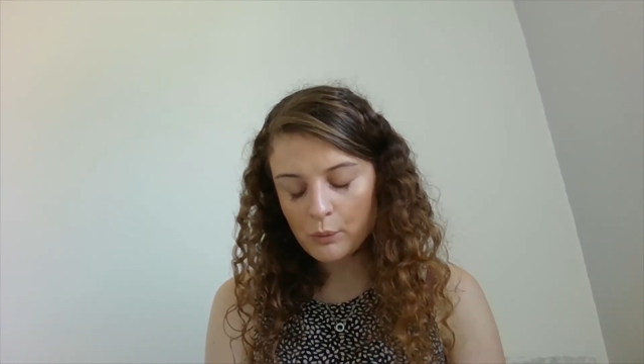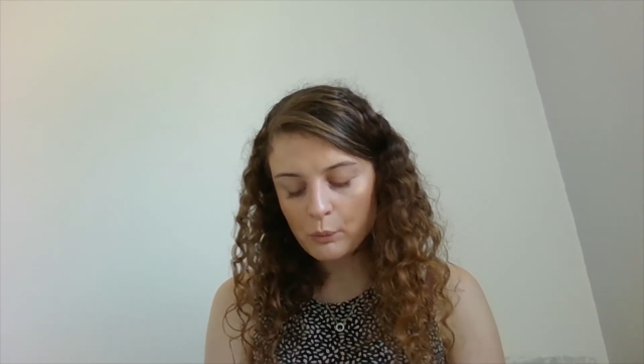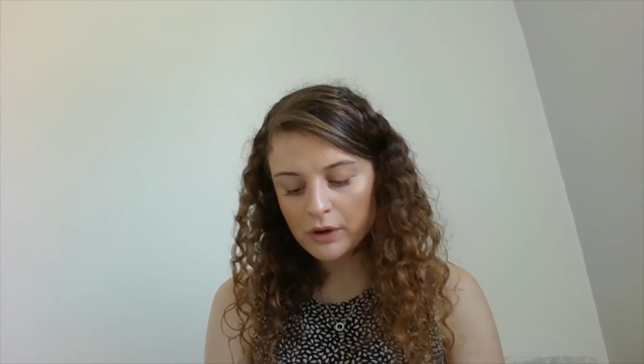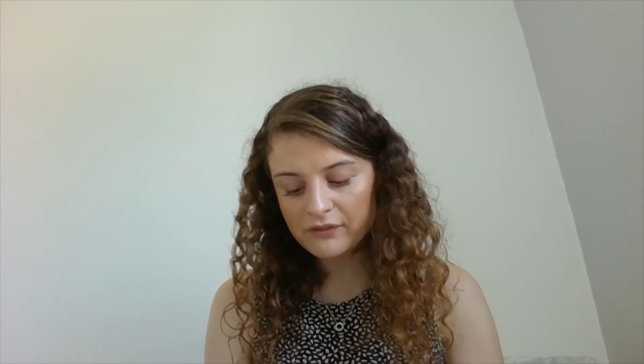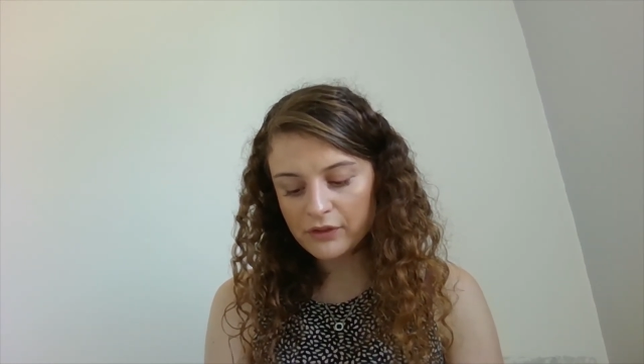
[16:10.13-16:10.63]

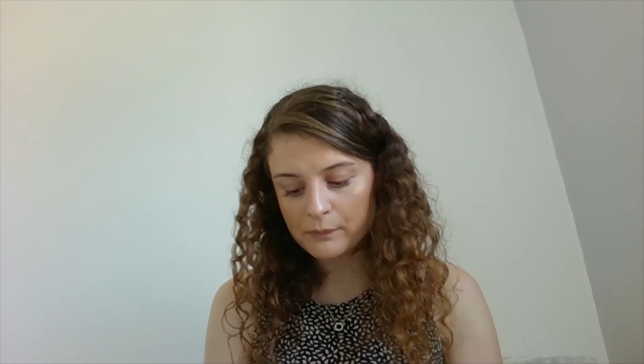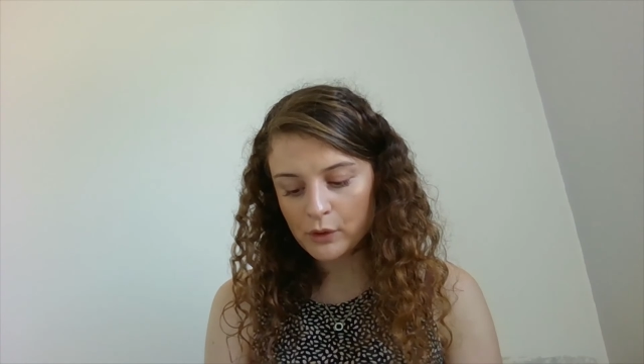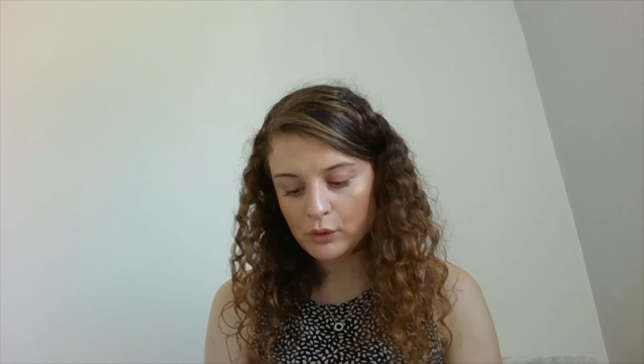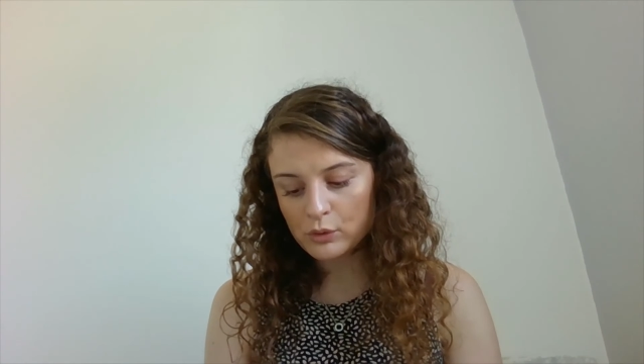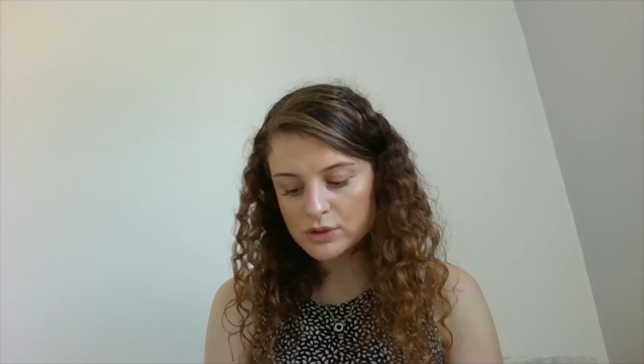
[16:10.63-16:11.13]
One of them
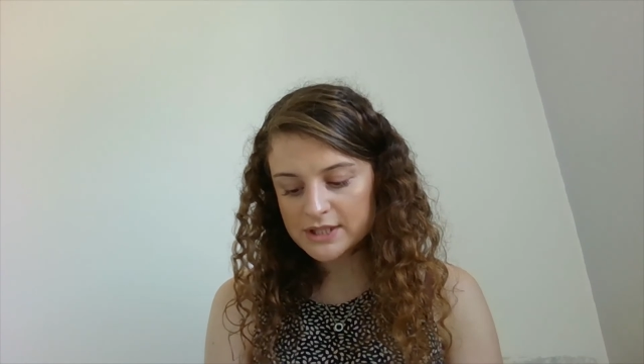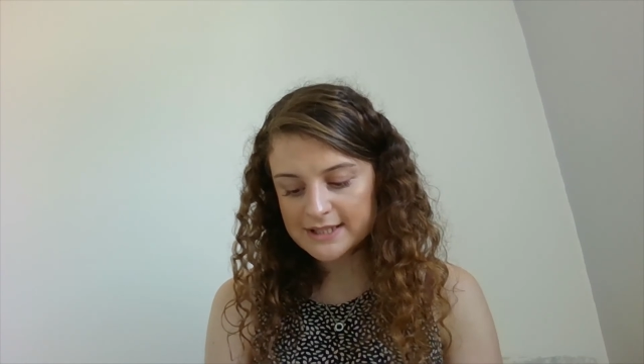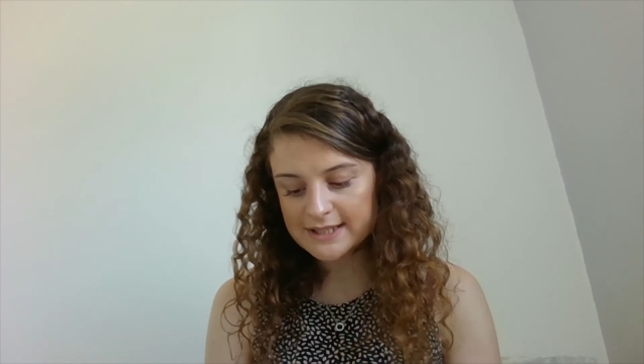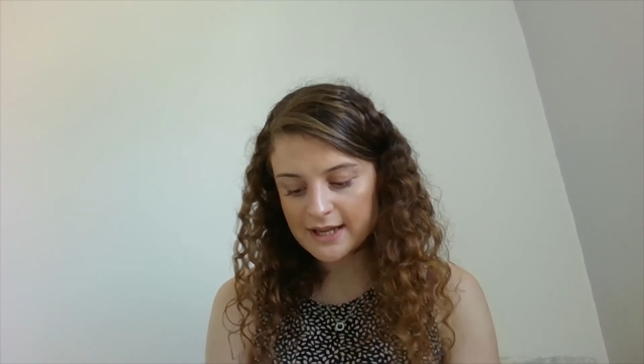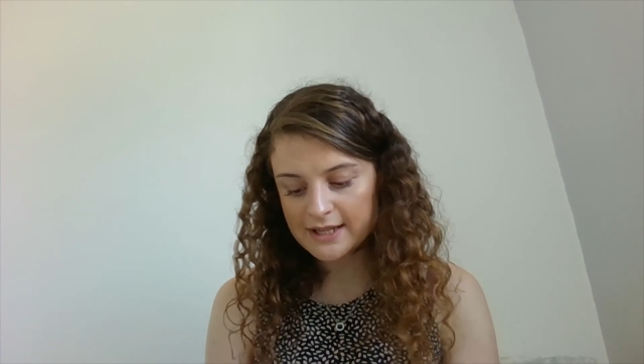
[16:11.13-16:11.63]
got caught
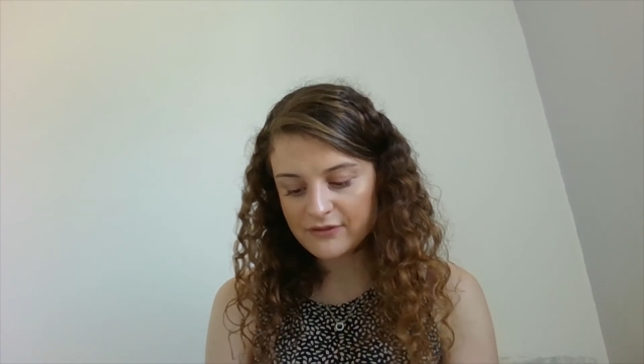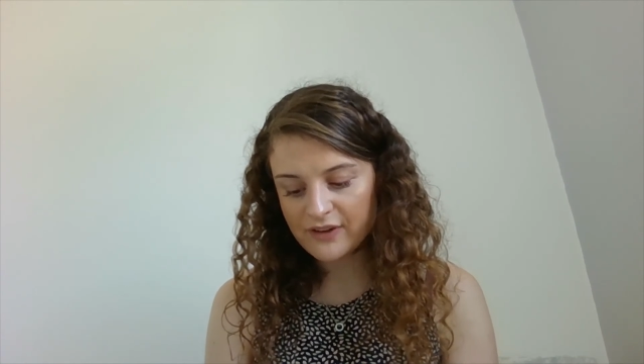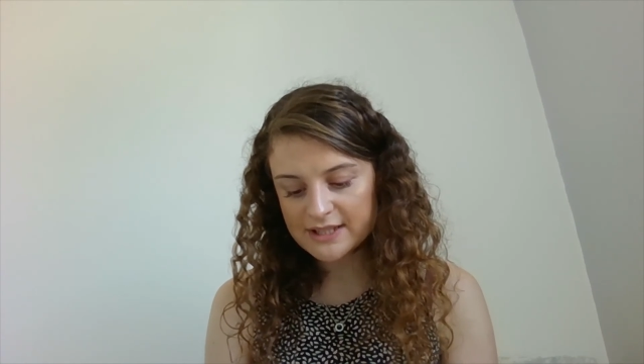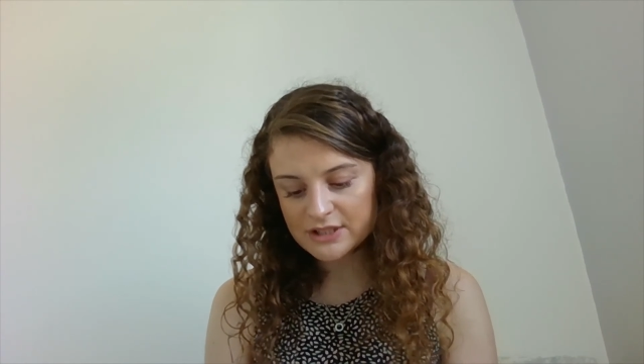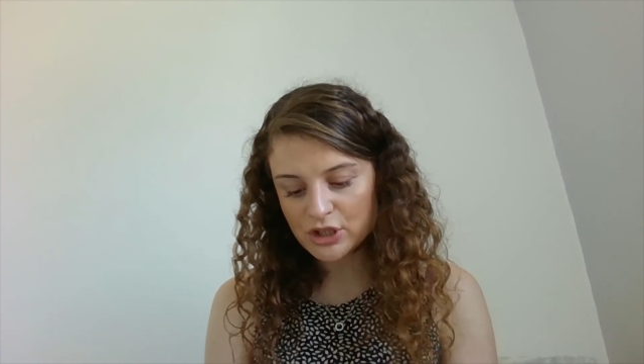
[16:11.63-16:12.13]
inside
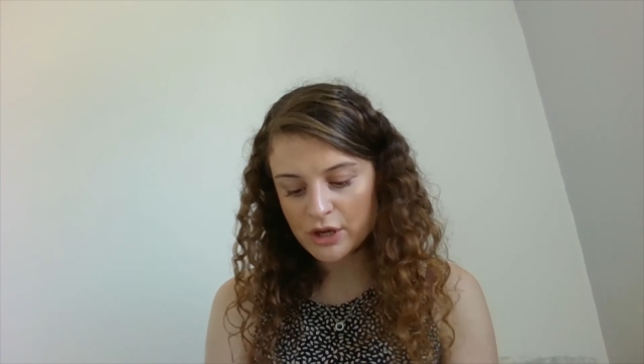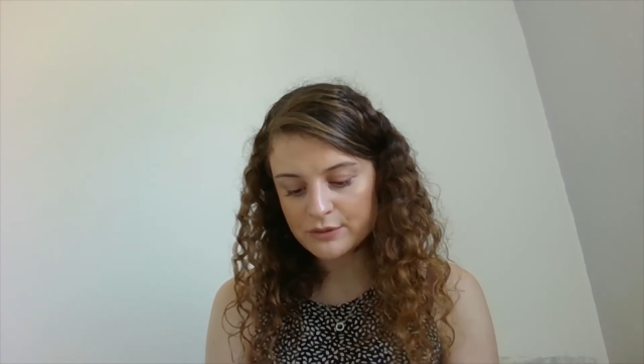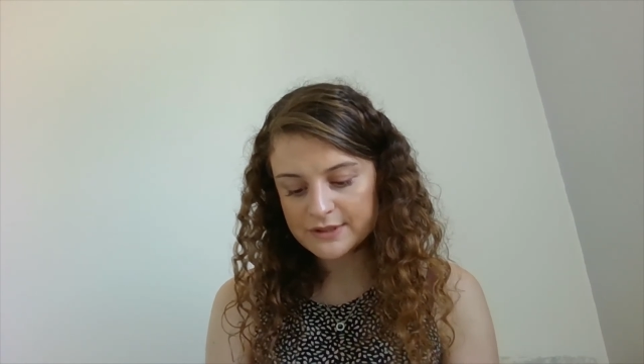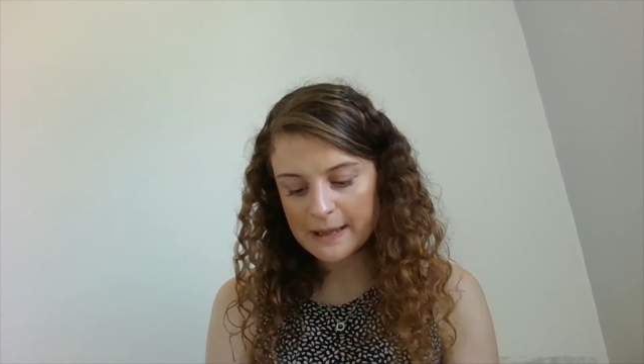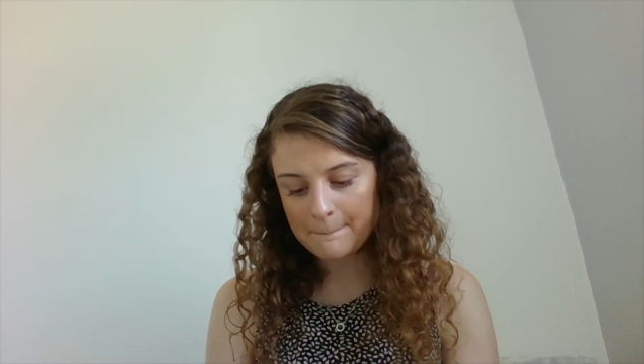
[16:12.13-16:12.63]
Fred's
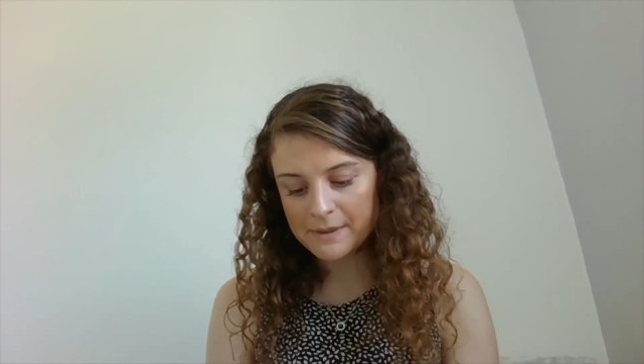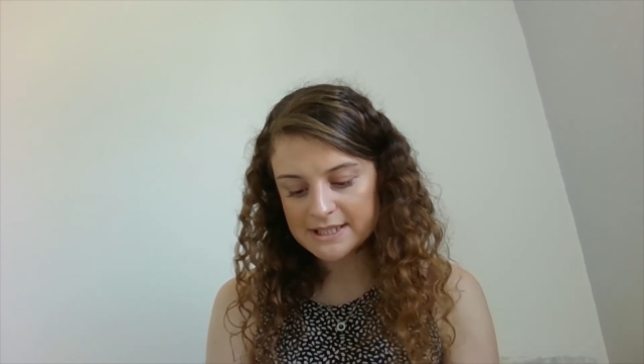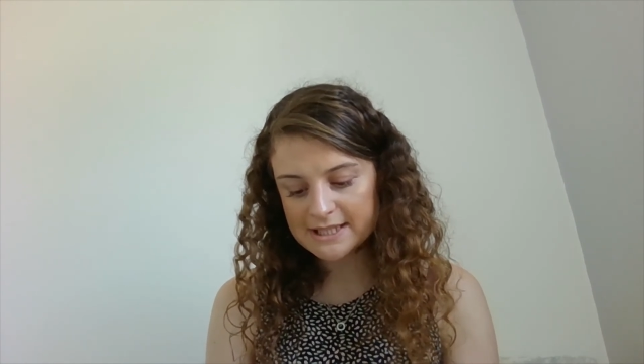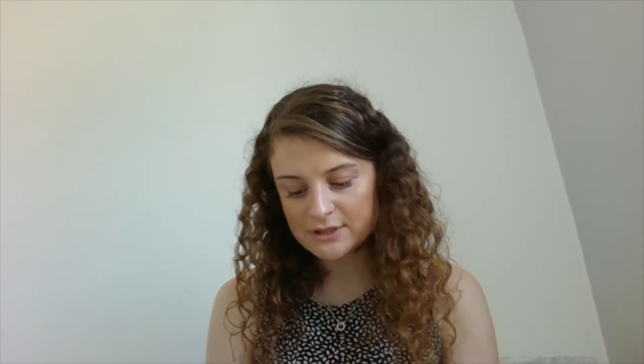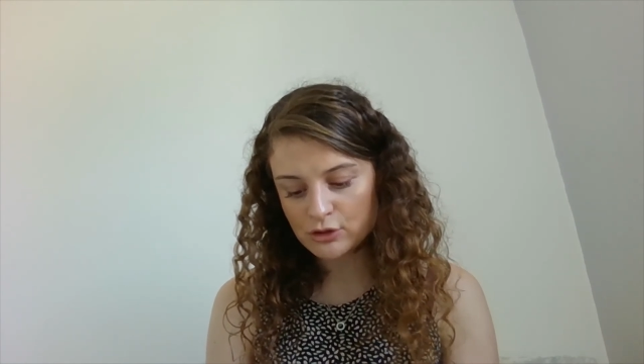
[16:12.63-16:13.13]
nose and bit
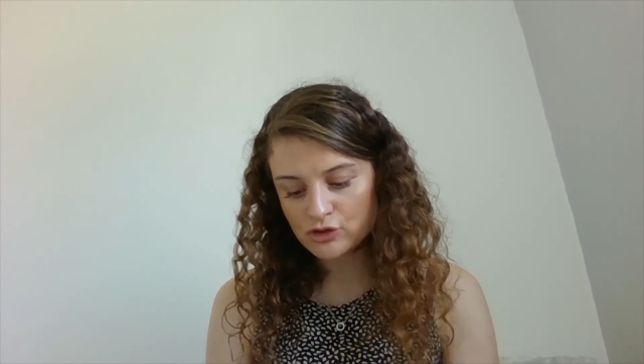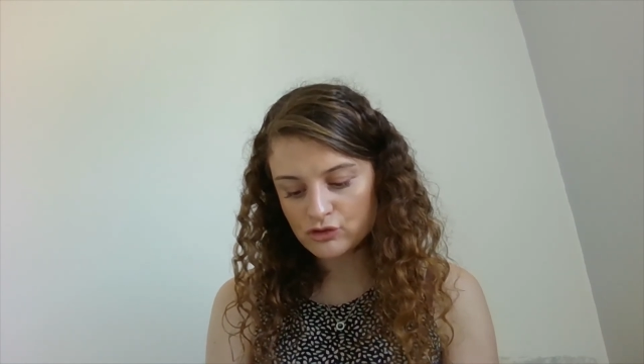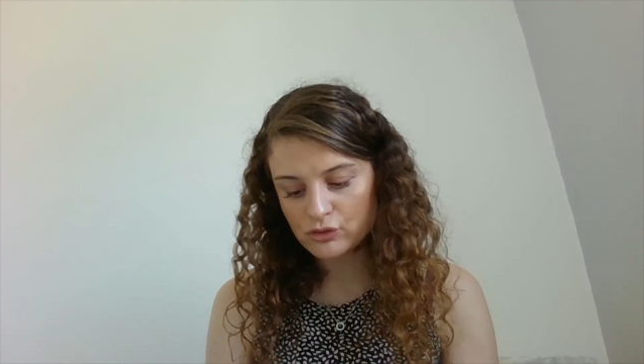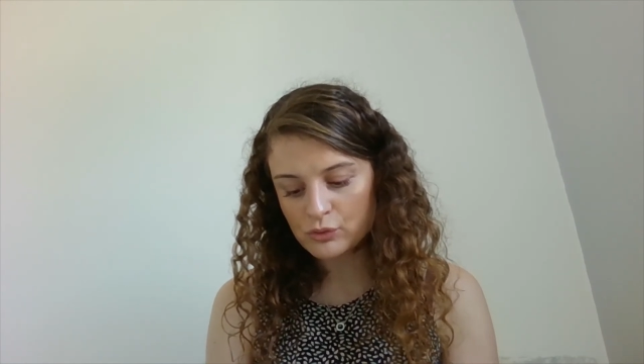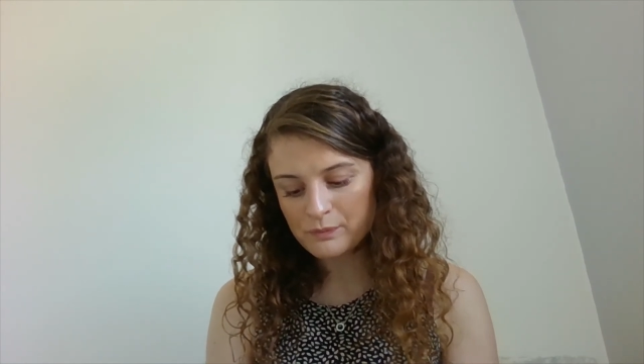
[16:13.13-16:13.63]
his
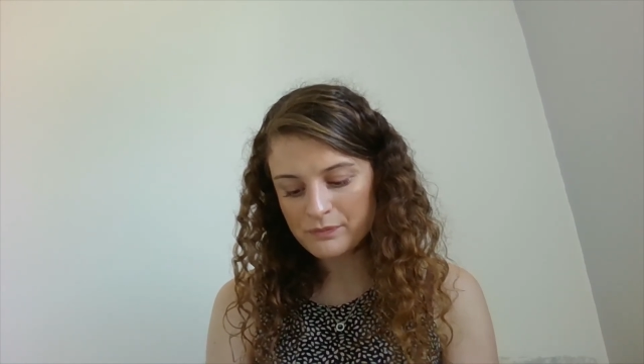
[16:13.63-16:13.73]
nostril.